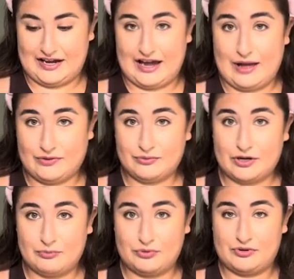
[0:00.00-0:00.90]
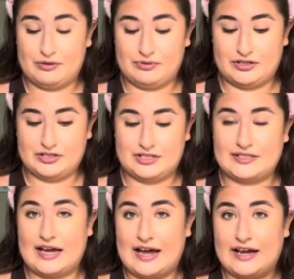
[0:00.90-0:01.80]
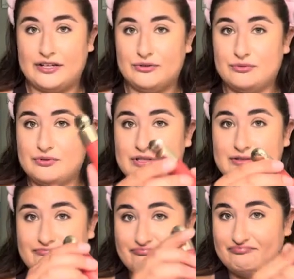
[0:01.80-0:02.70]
have the Rare Beauty blushes. I use,